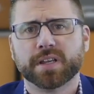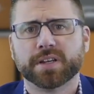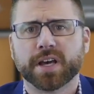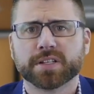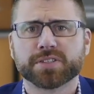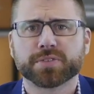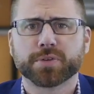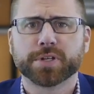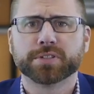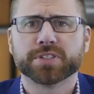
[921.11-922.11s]

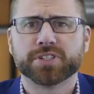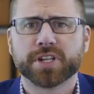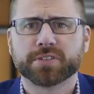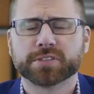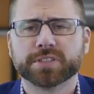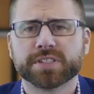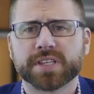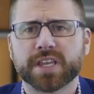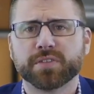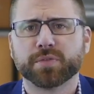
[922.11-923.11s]
Non-steroidal is generally
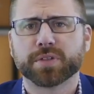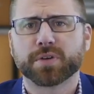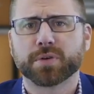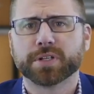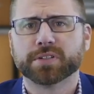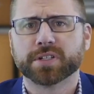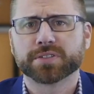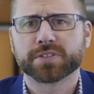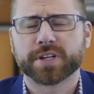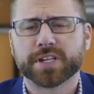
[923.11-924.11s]
safe with corneal
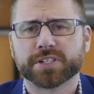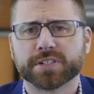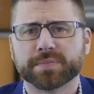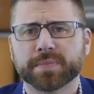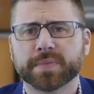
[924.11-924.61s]
ulceration,